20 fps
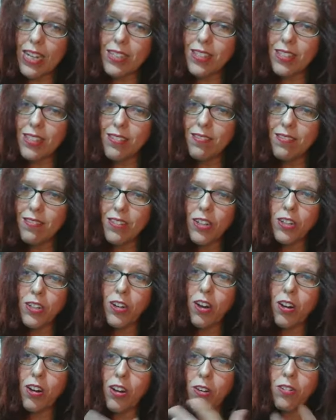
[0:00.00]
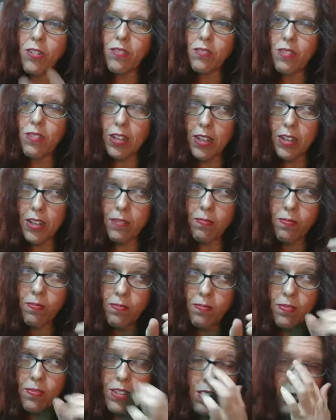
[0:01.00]
there are
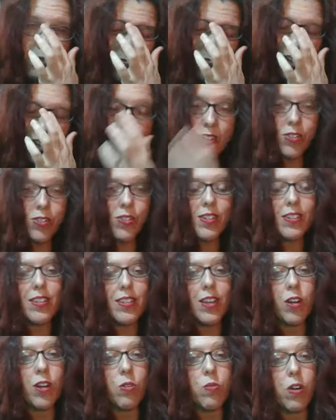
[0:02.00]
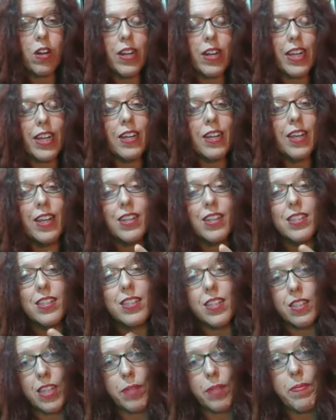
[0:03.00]
different countries that are working to
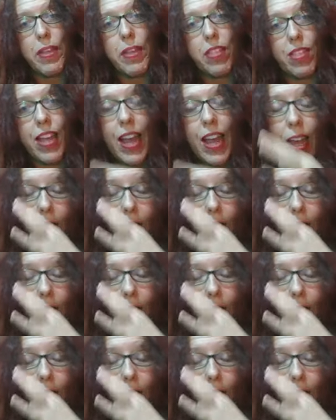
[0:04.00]
limit that.